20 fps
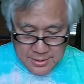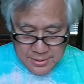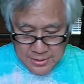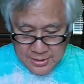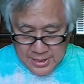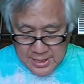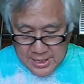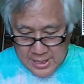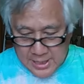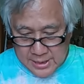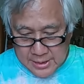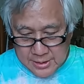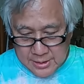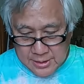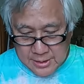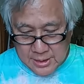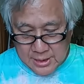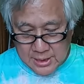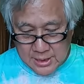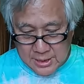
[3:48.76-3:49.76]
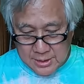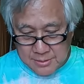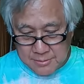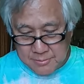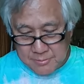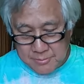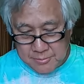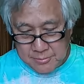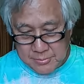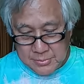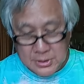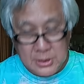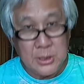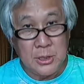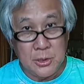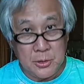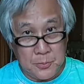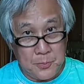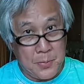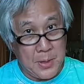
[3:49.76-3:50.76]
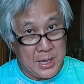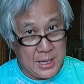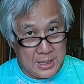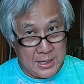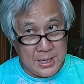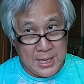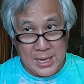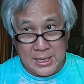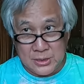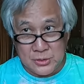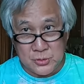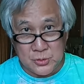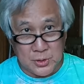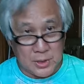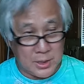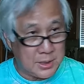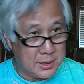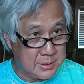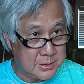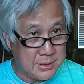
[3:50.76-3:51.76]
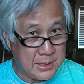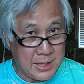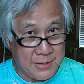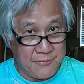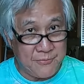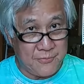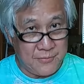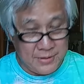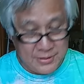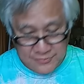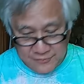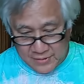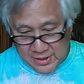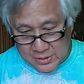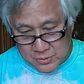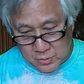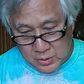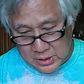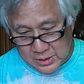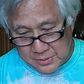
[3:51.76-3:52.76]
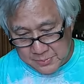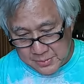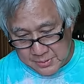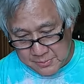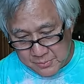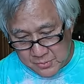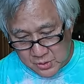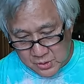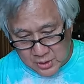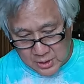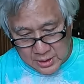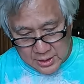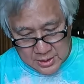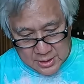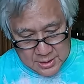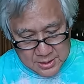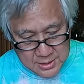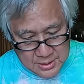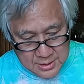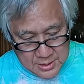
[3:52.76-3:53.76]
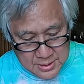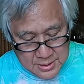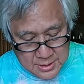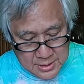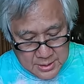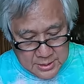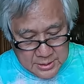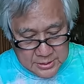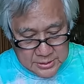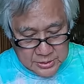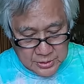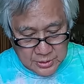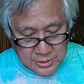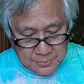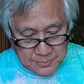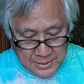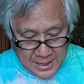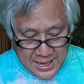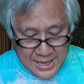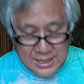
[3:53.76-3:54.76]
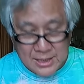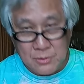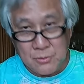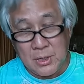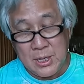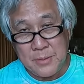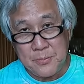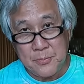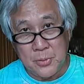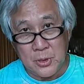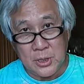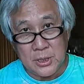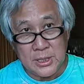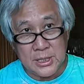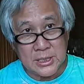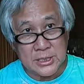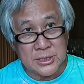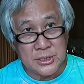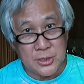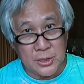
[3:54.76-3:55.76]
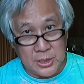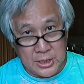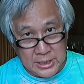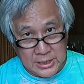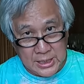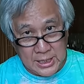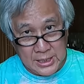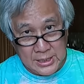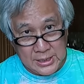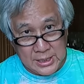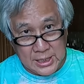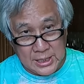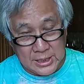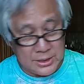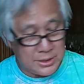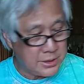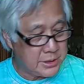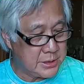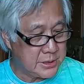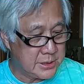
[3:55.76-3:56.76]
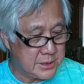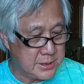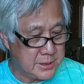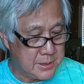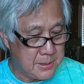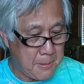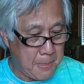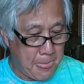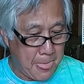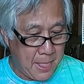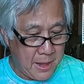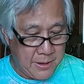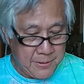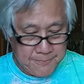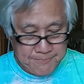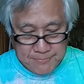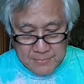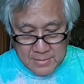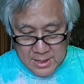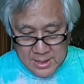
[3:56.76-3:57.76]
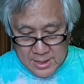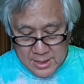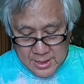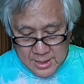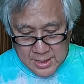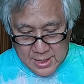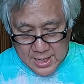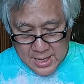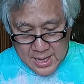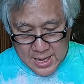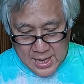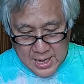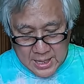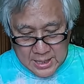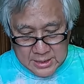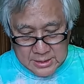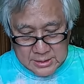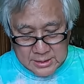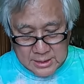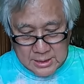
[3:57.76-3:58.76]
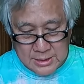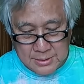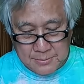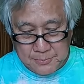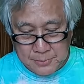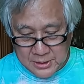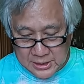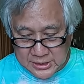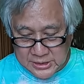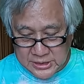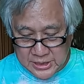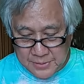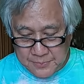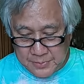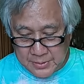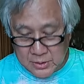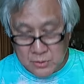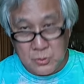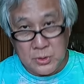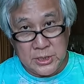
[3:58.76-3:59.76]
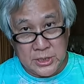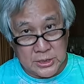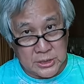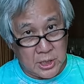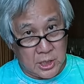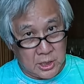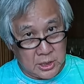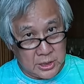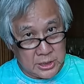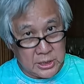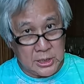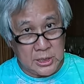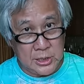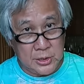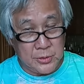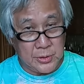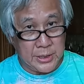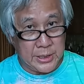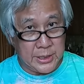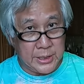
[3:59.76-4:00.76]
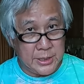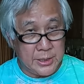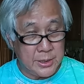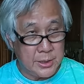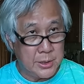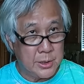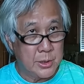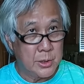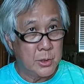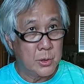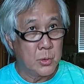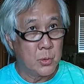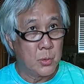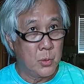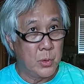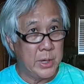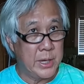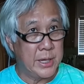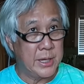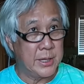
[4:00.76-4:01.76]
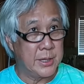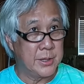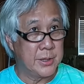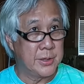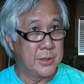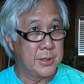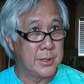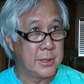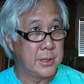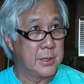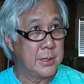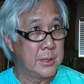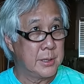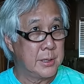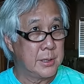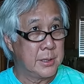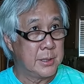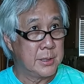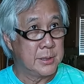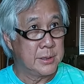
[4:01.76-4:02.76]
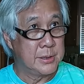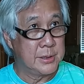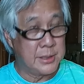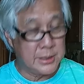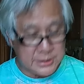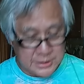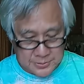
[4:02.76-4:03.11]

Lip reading: then you pay extra, and in fact quite a bit more. So the black and white book is $39, and plus shipping, which is all included with the